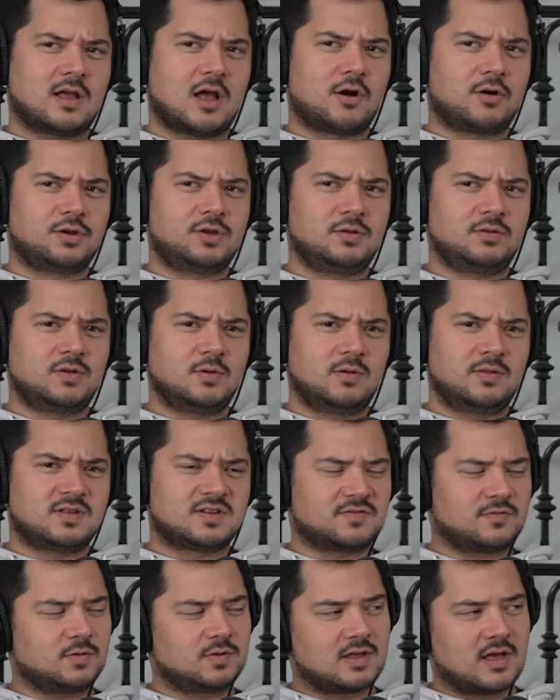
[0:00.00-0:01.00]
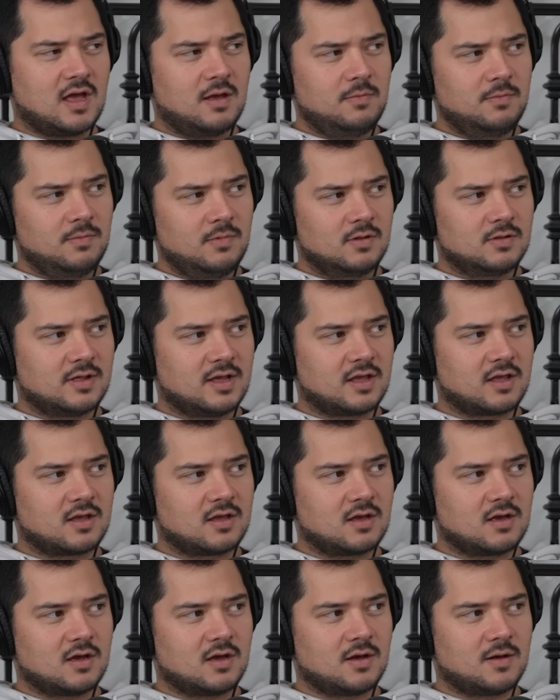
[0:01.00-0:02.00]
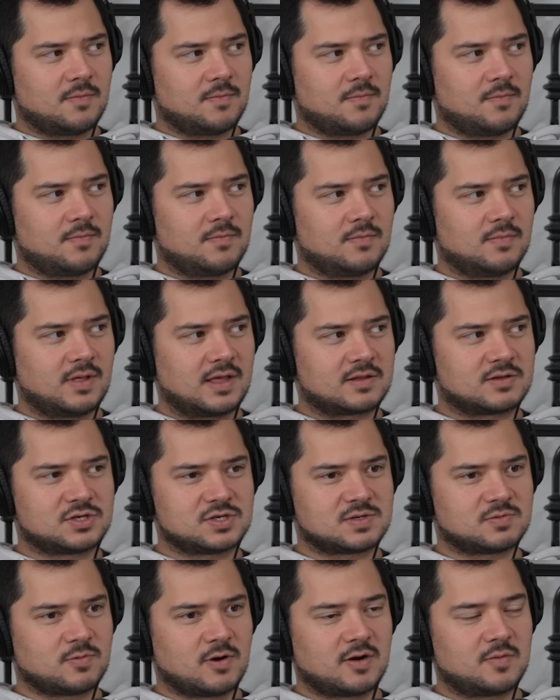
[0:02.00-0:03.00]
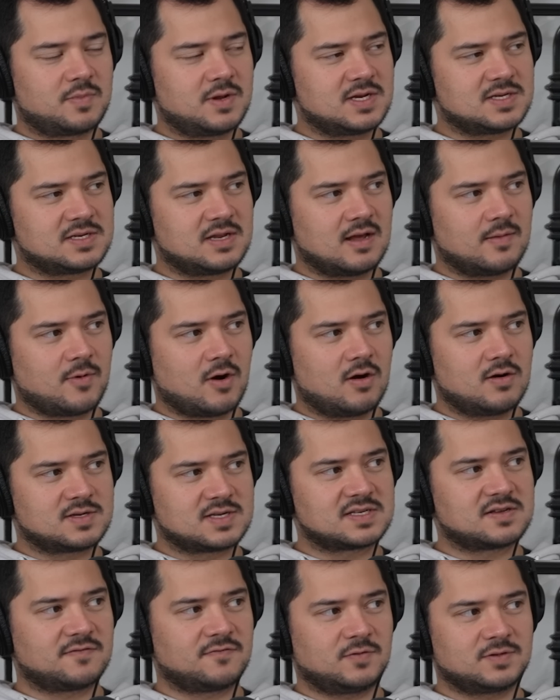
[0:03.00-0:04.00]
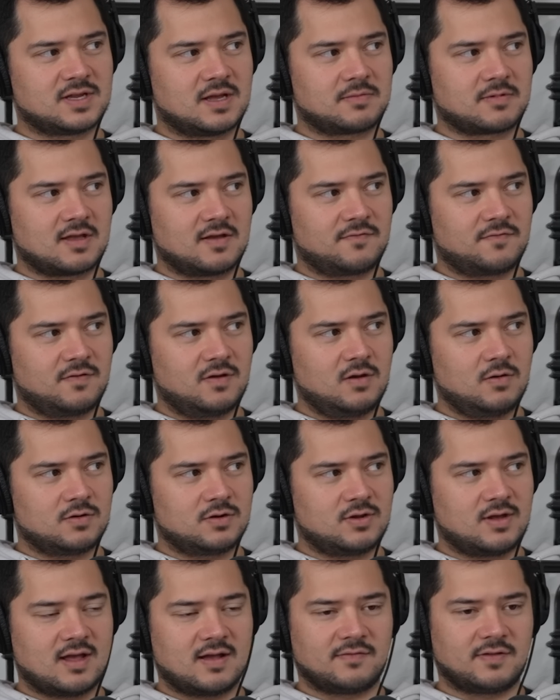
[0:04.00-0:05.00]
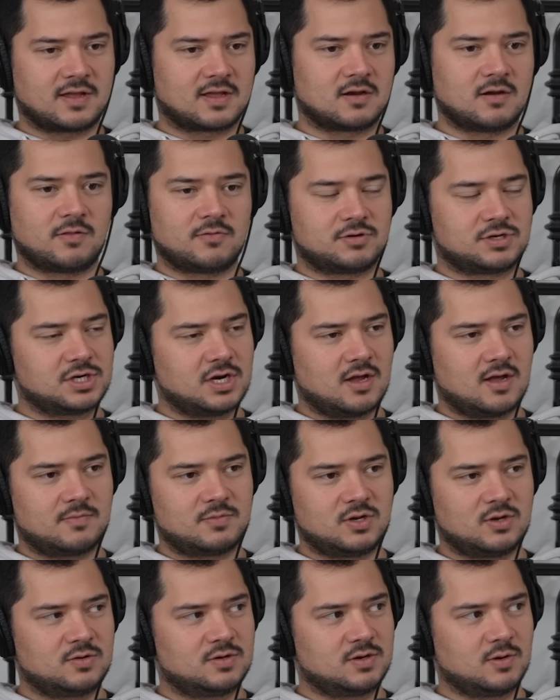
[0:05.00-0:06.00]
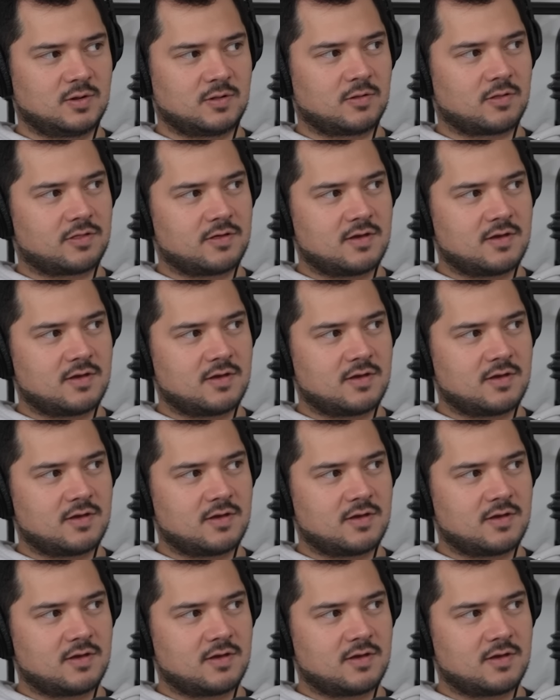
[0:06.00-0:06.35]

are you doing this full time? Like, um, like just running PCMR? Is this a full time gig for you, or do you have like another job? Do you do other